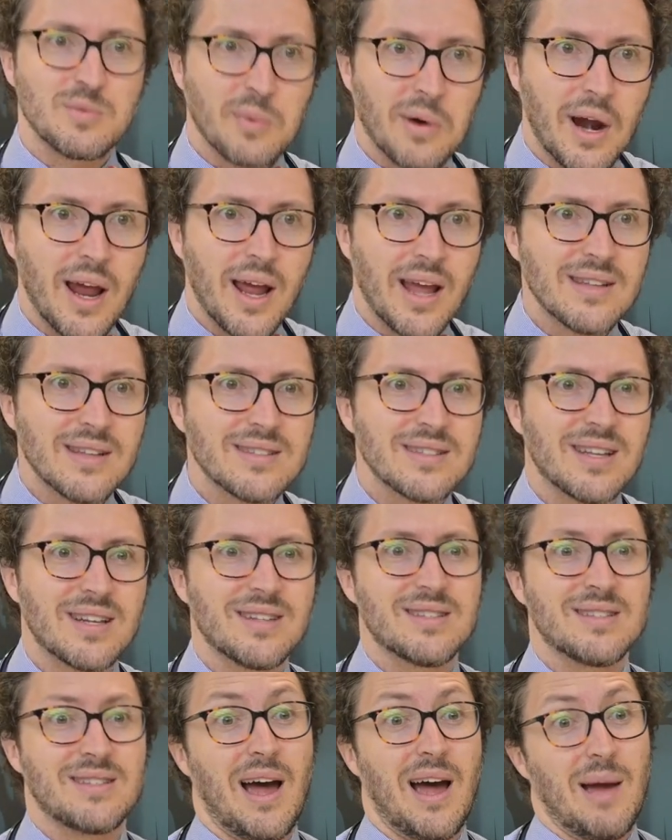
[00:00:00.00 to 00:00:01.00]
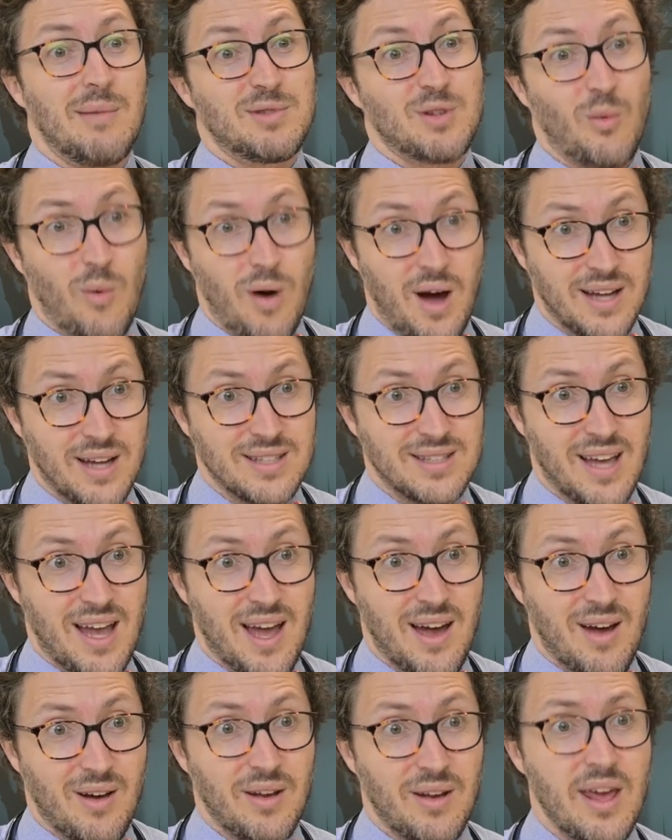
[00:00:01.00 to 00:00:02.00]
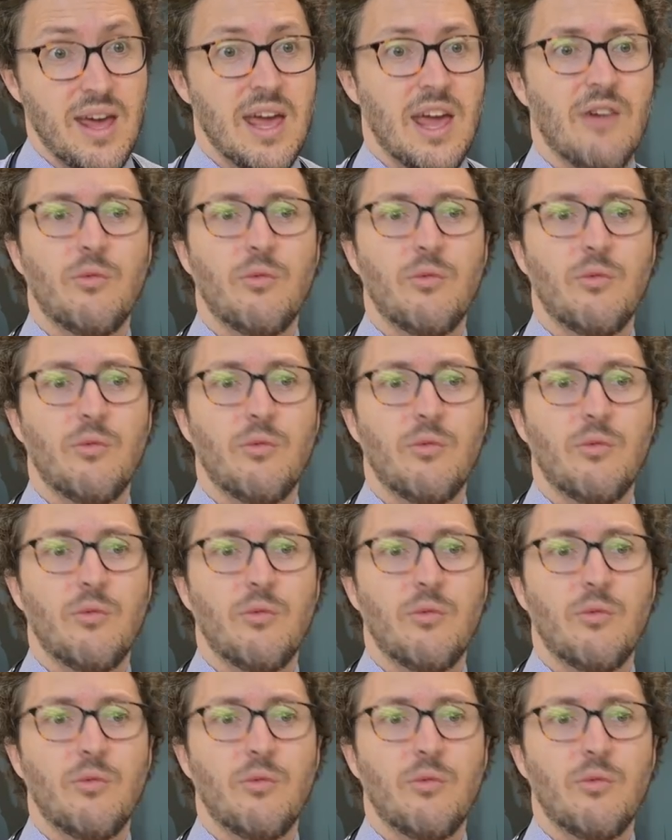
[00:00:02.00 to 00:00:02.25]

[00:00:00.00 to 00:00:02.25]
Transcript: brains that it's time to wind down.